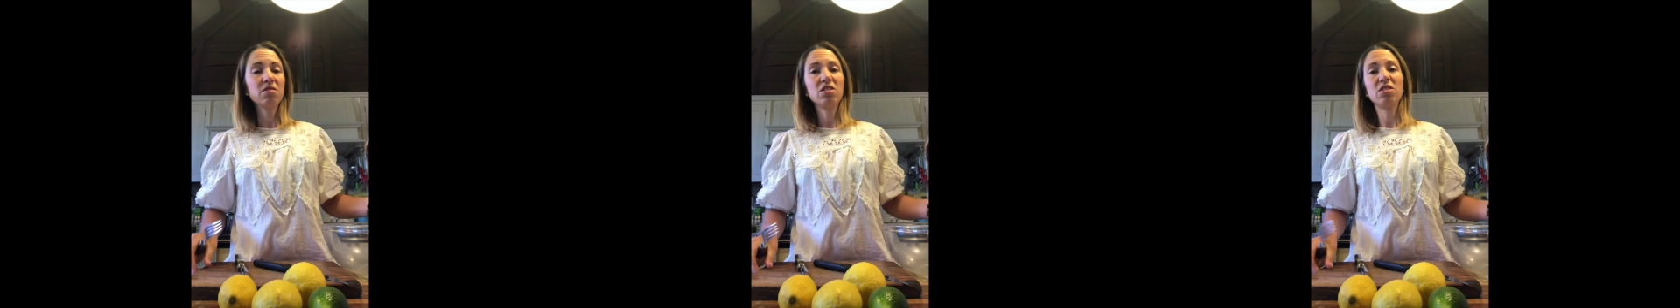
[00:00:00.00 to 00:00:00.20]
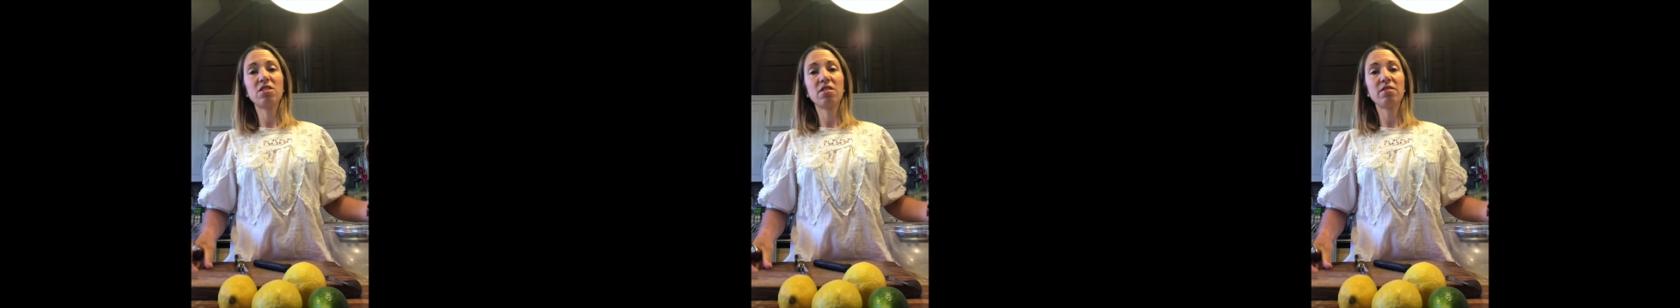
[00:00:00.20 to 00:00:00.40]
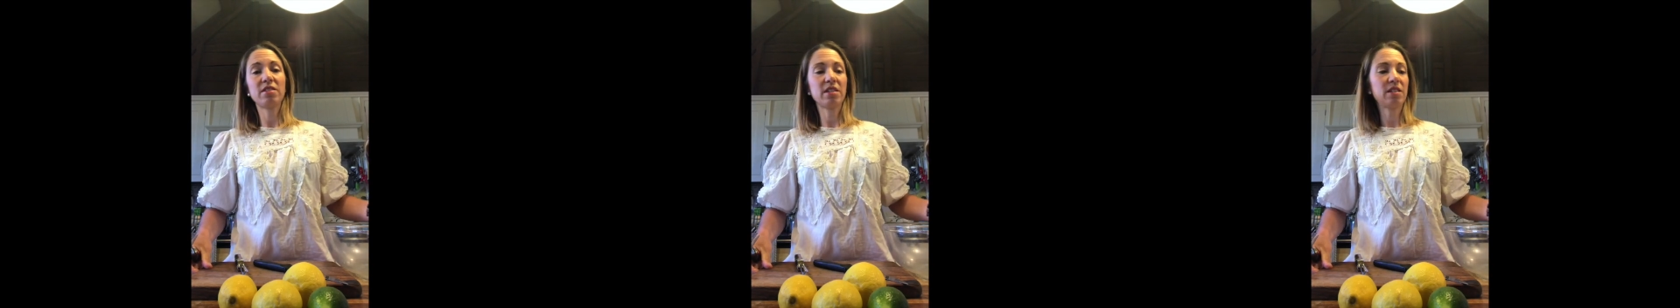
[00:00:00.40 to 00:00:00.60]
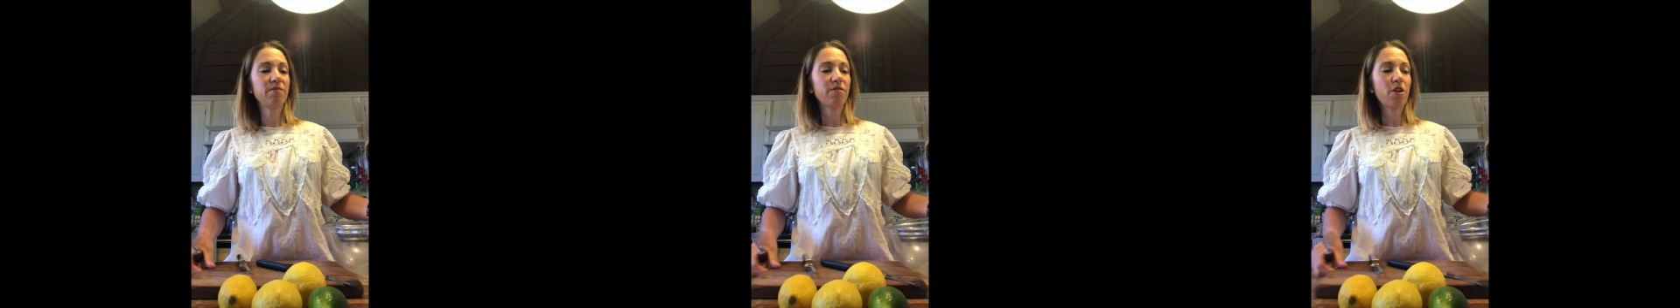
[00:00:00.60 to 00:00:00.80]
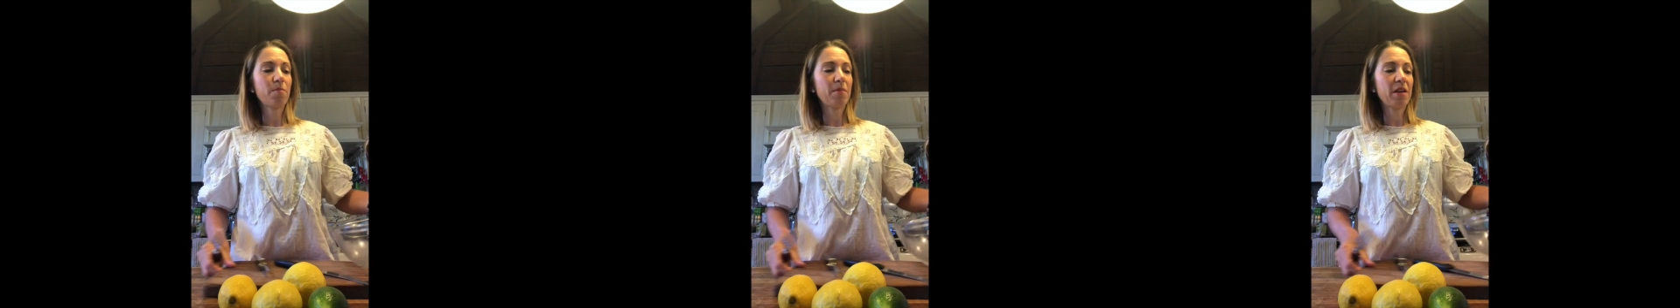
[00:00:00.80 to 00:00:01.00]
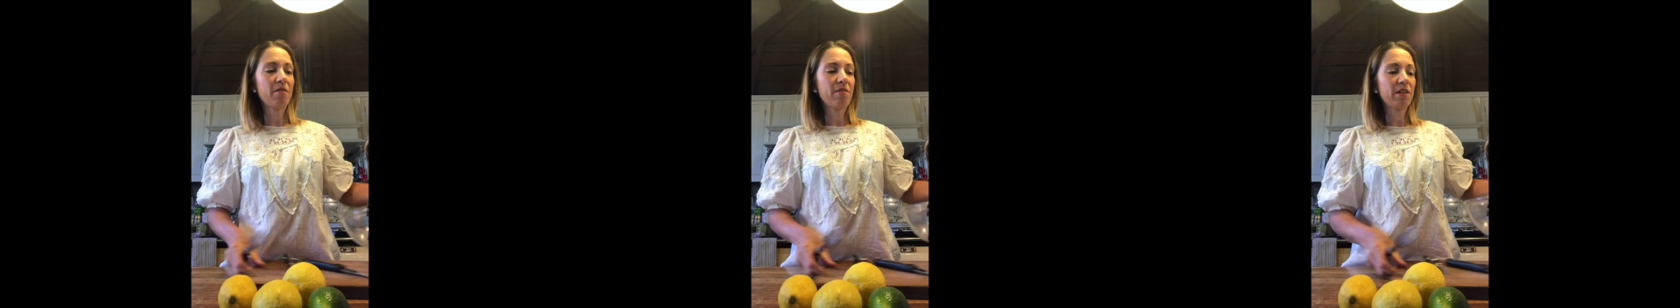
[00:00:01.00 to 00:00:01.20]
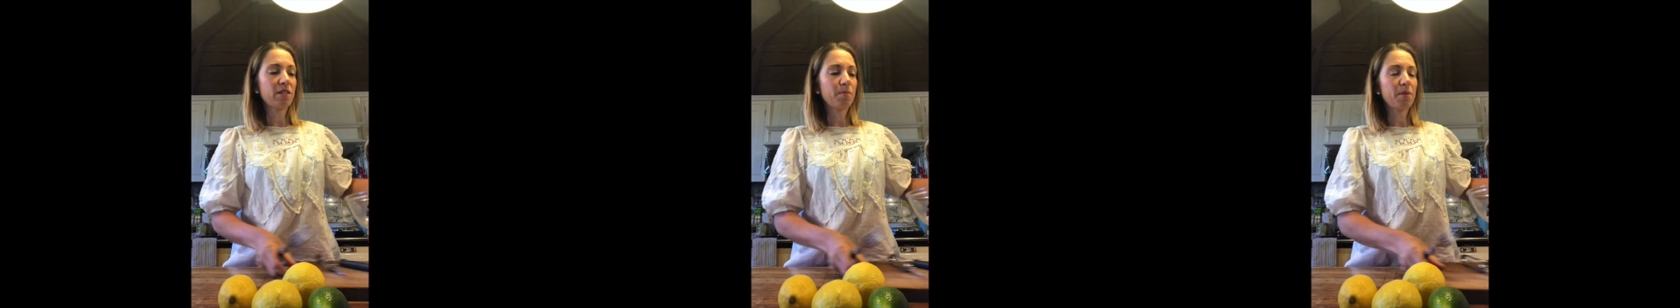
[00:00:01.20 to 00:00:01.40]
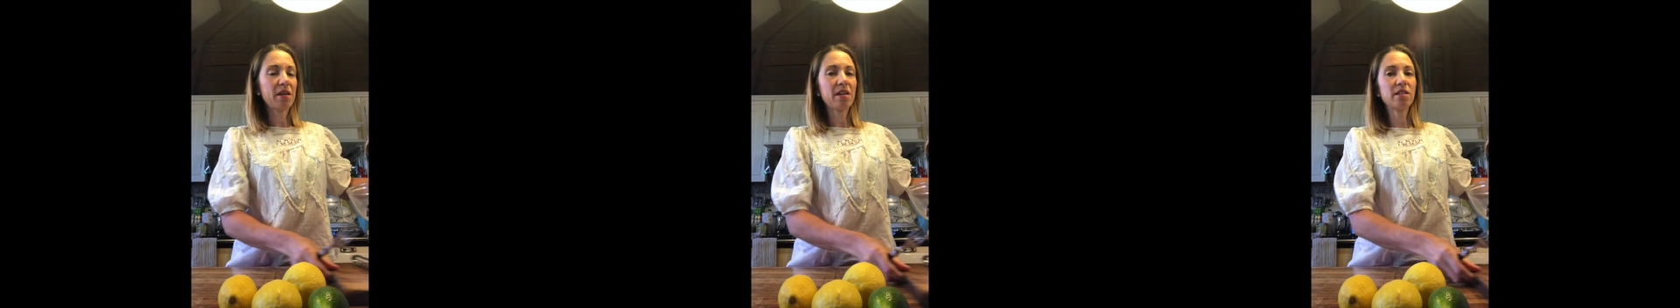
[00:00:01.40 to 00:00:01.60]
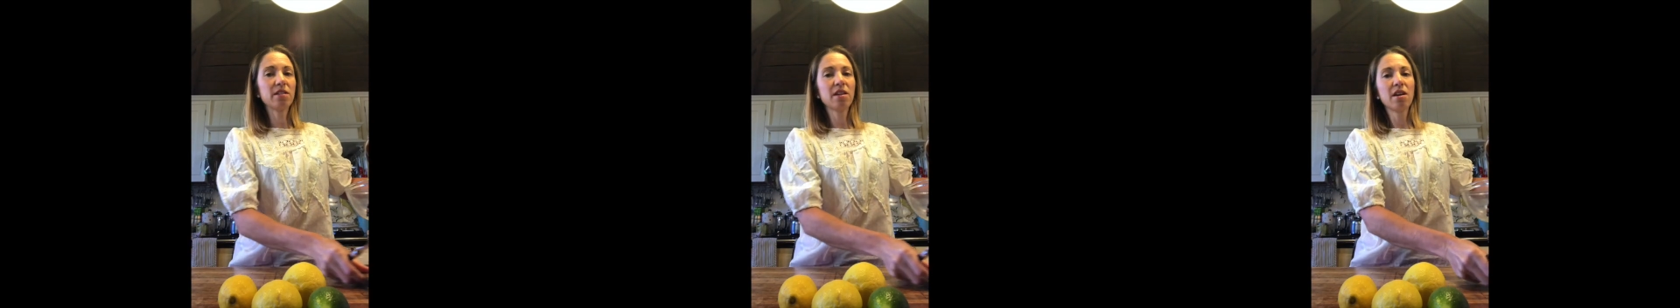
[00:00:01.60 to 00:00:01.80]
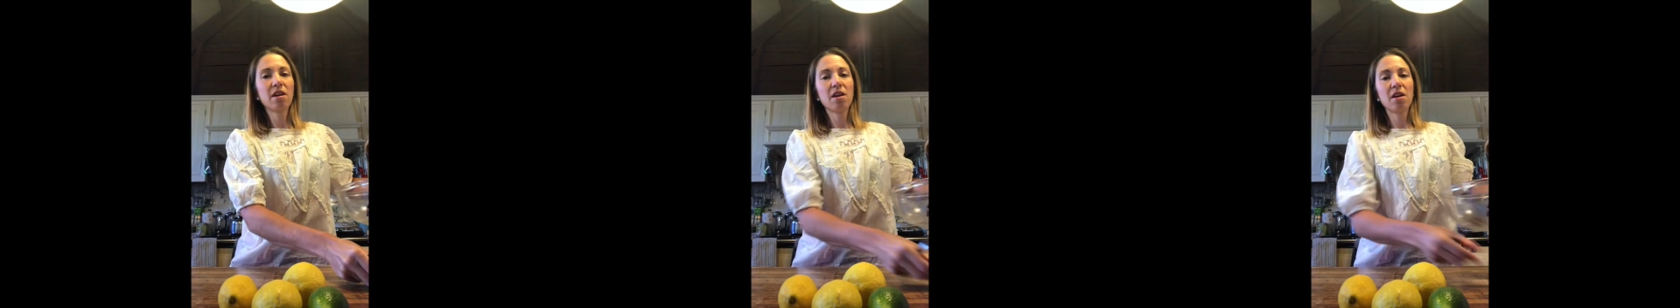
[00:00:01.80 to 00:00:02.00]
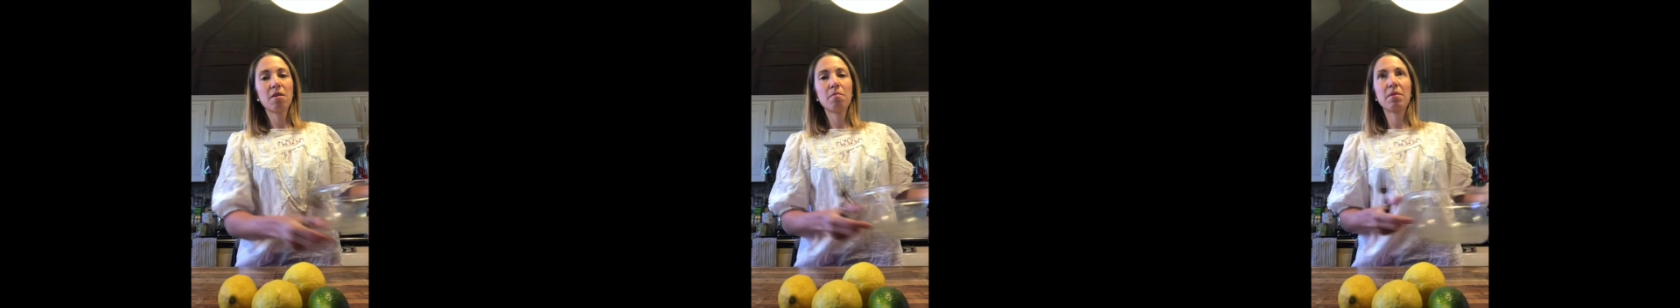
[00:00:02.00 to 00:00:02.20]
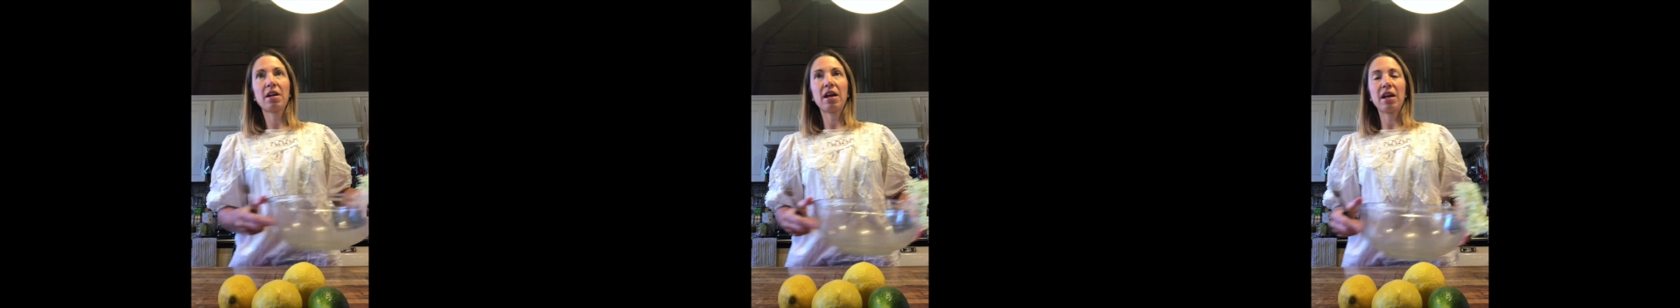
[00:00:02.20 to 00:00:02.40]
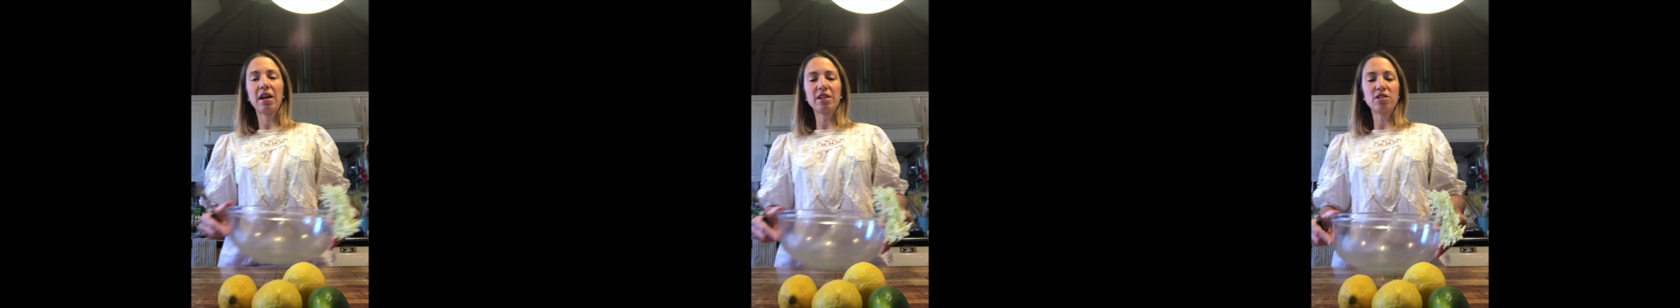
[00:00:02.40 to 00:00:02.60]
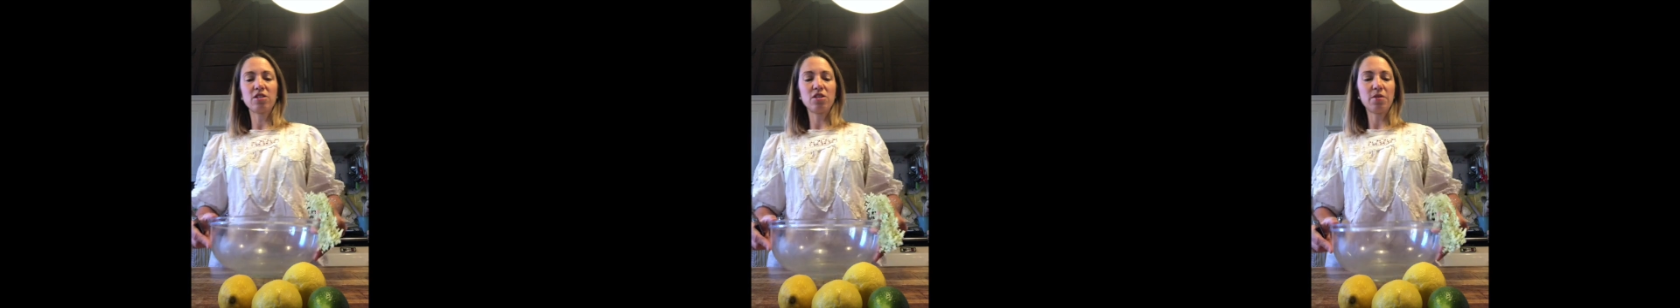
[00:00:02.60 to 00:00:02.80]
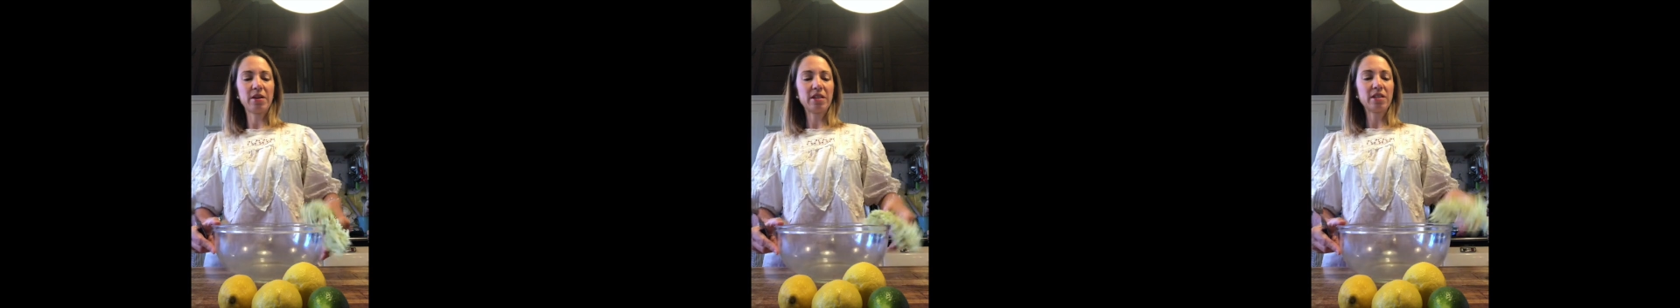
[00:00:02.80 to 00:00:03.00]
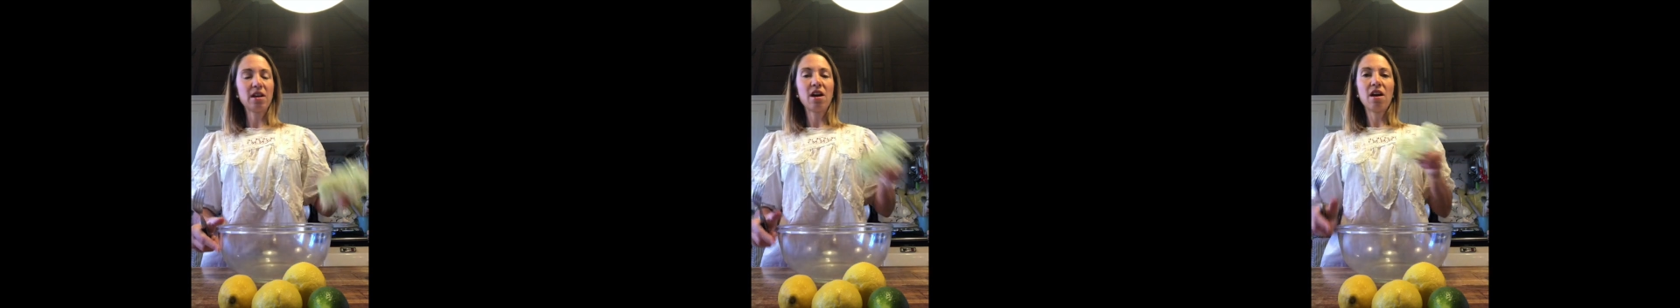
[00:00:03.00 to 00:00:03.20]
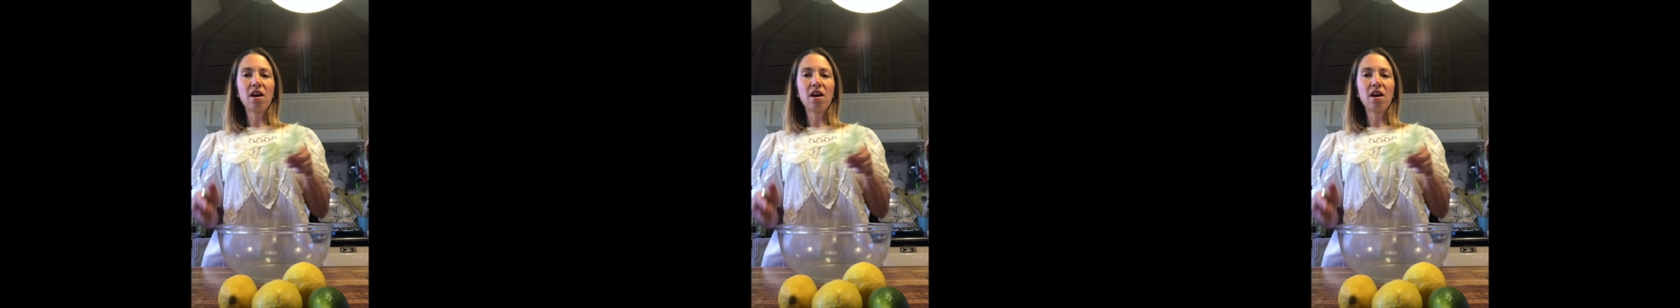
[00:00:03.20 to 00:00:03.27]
You don't see it in very many recipes, but I like to do it.